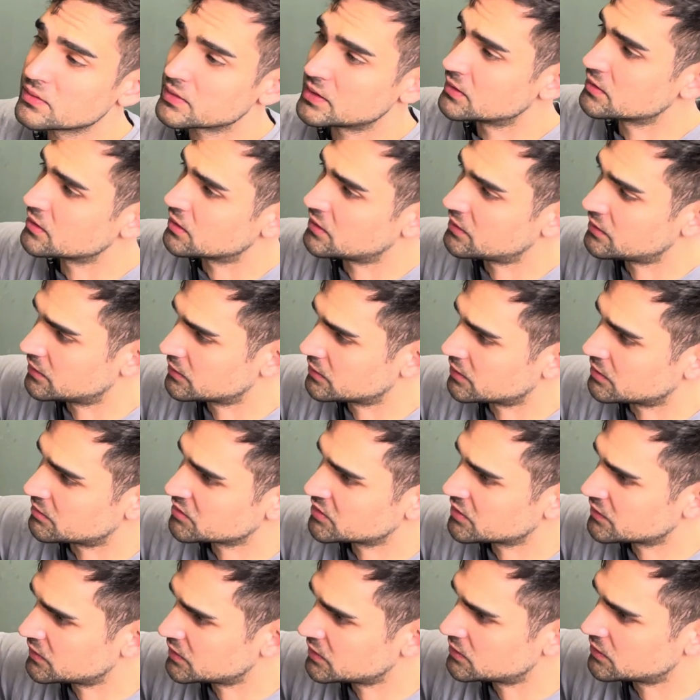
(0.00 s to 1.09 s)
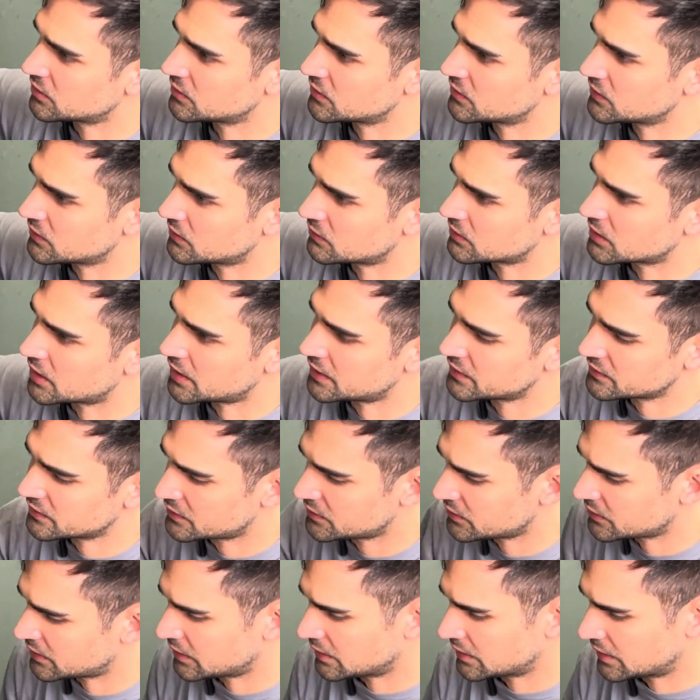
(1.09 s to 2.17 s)
in terms of the total rise that
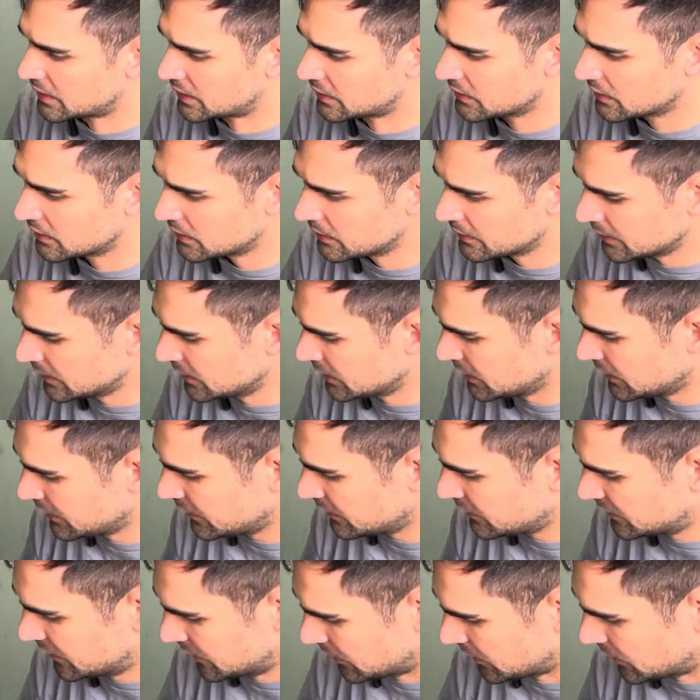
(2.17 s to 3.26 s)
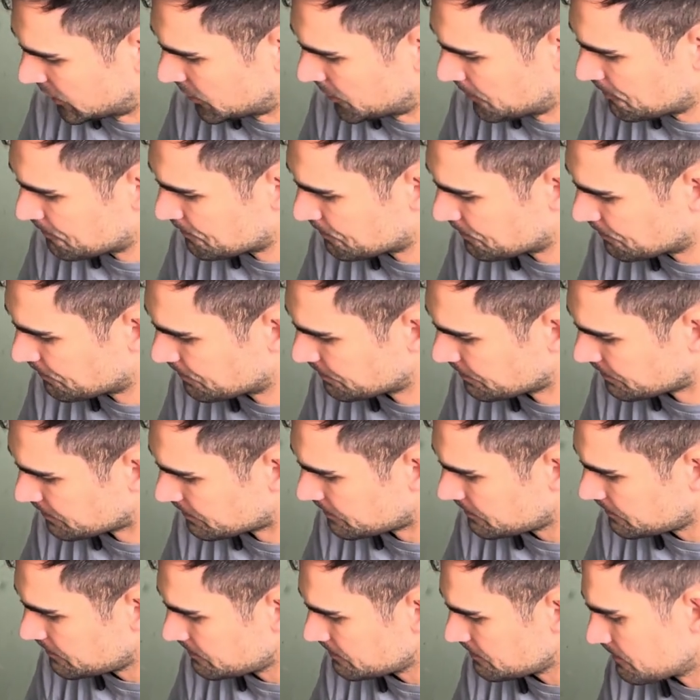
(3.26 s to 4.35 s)
you can get. So
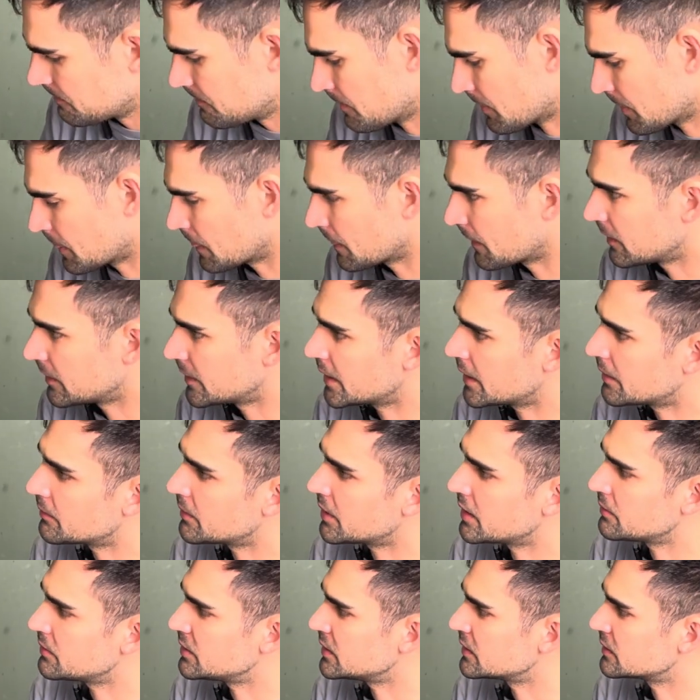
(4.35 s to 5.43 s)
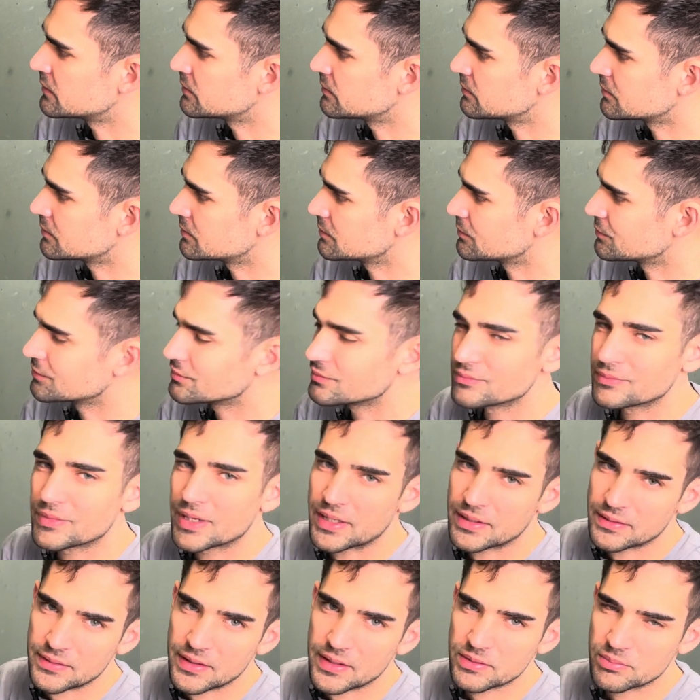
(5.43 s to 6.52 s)
yeah, maybe
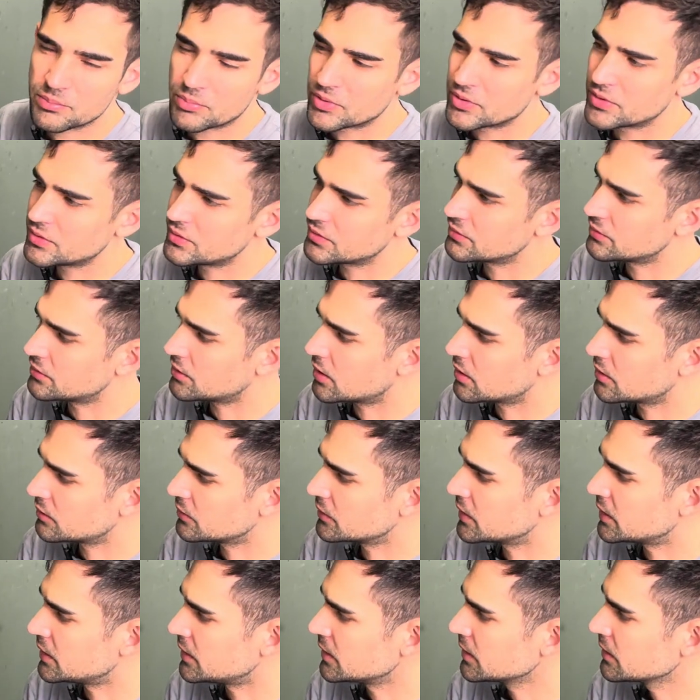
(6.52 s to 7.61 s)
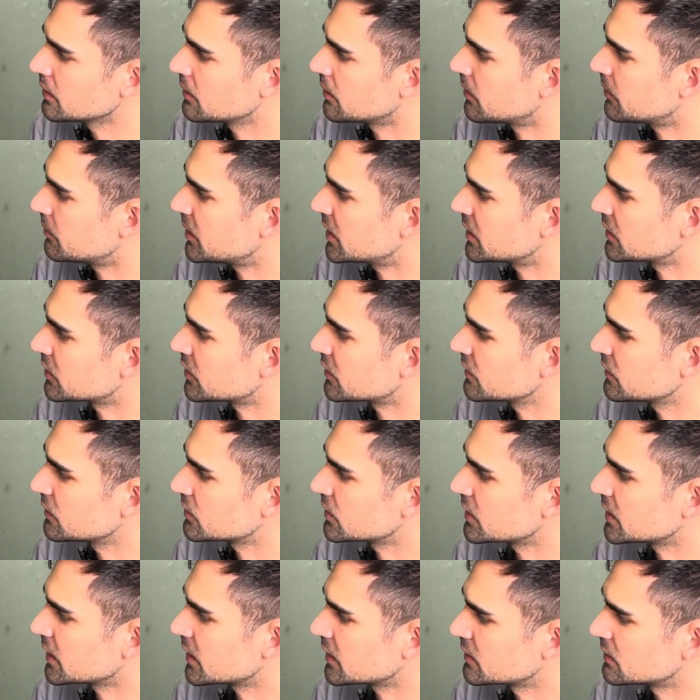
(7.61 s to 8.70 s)
at that point you are really better off
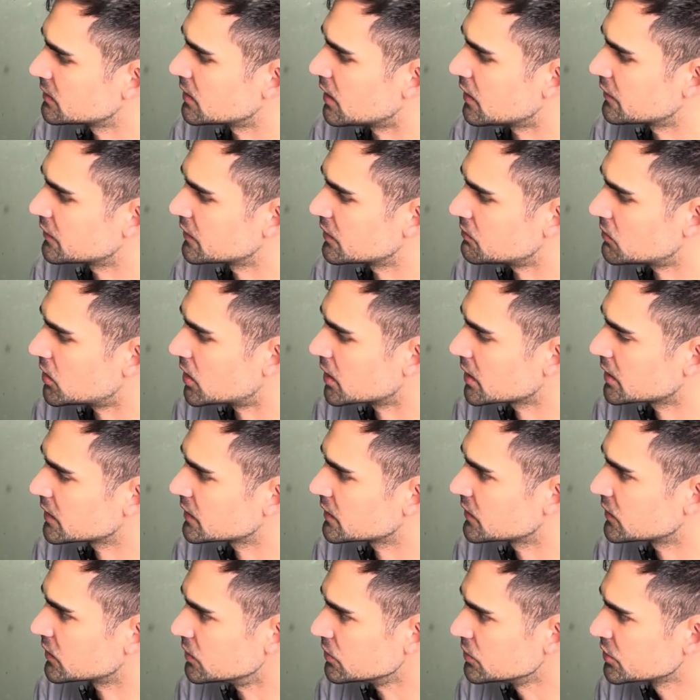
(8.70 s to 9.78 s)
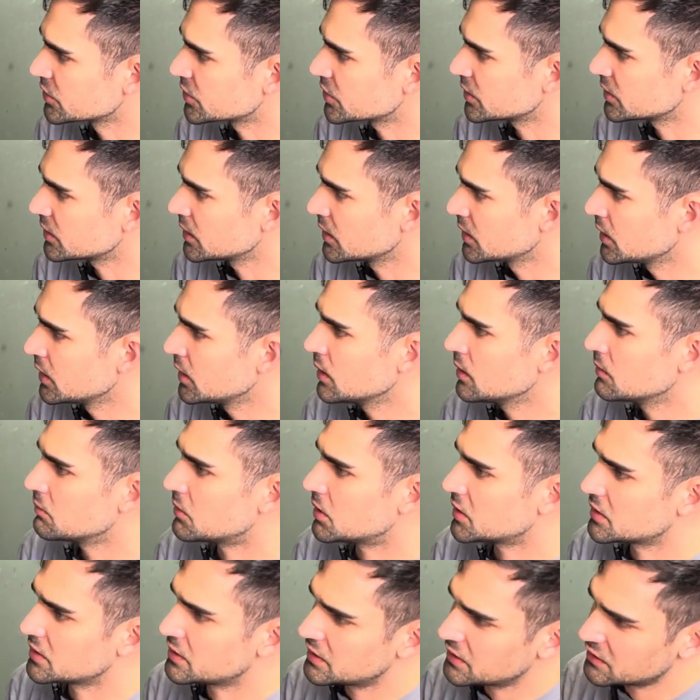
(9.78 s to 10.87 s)
looking at an aftermarket solution.
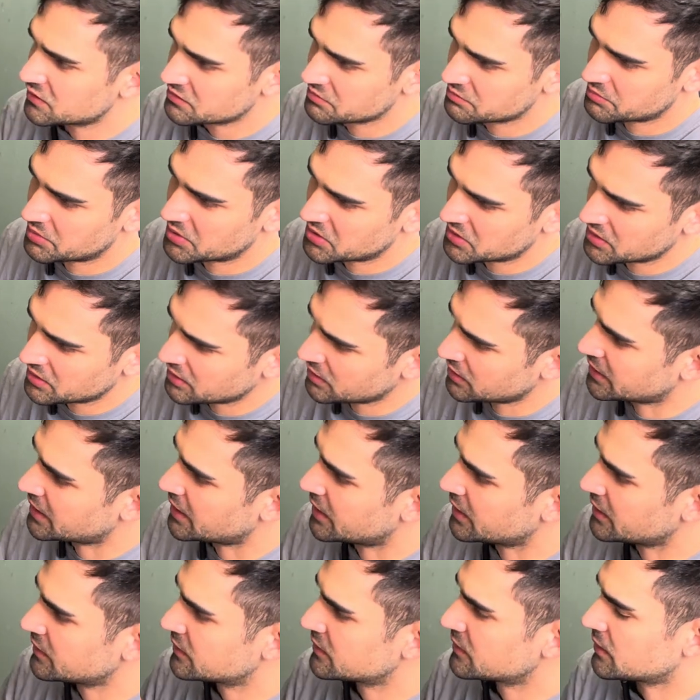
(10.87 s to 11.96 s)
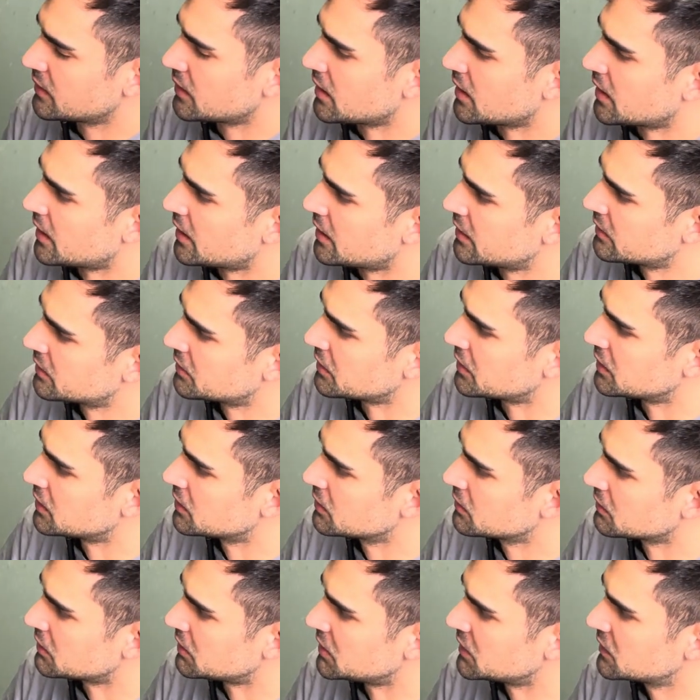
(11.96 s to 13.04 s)
But in this particular case, I
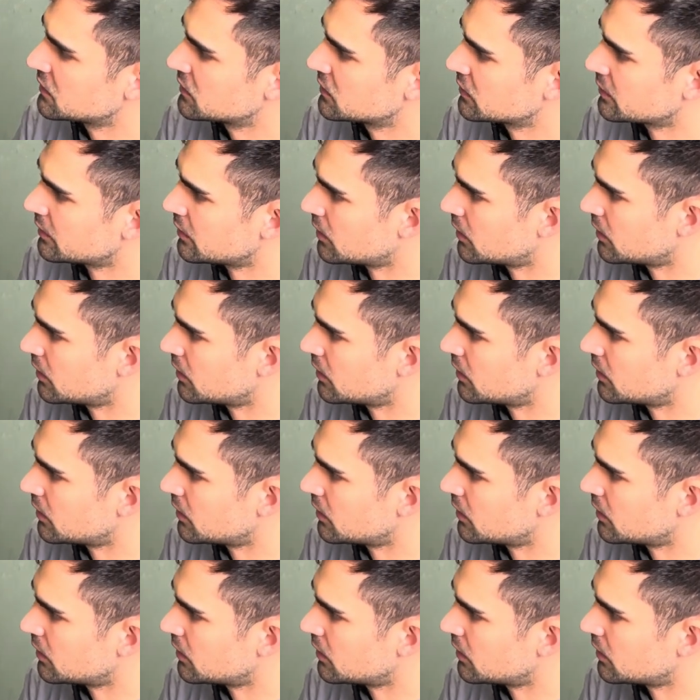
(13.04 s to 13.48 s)
think it's